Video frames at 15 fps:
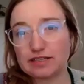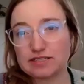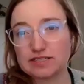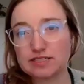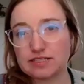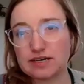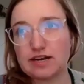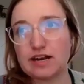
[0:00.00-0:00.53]

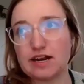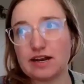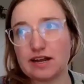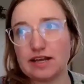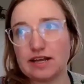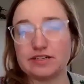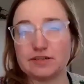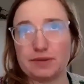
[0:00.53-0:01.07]
it's
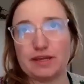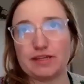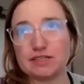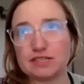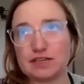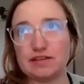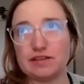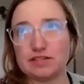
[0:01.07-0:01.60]
it
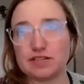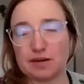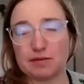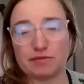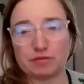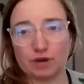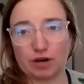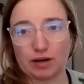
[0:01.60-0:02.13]
depends on the type
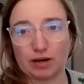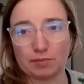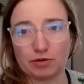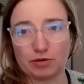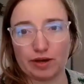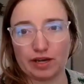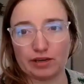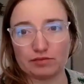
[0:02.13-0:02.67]
of work i'm
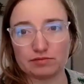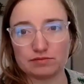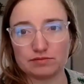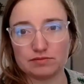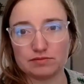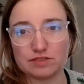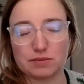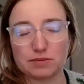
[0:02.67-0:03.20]
doing
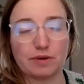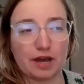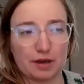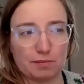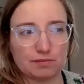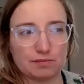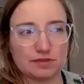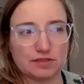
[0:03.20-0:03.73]

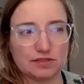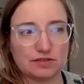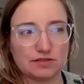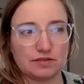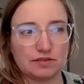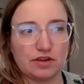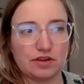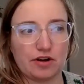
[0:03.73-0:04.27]

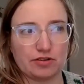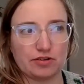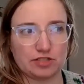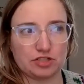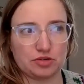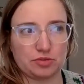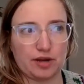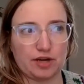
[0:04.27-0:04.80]
sometimes there are
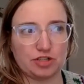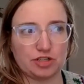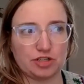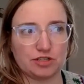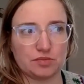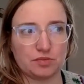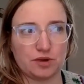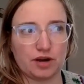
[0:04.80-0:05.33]

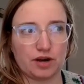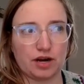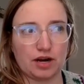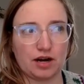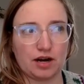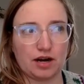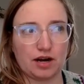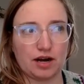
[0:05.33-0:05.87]
situations
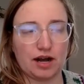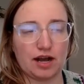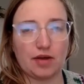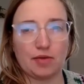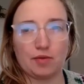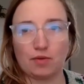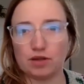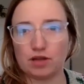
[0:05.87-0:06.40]
where i
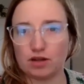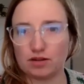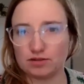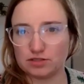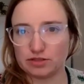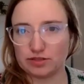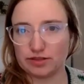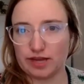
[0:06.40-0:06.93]
will
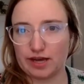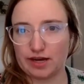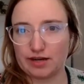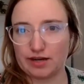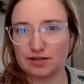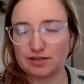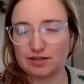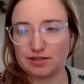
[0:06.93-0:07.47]
alter that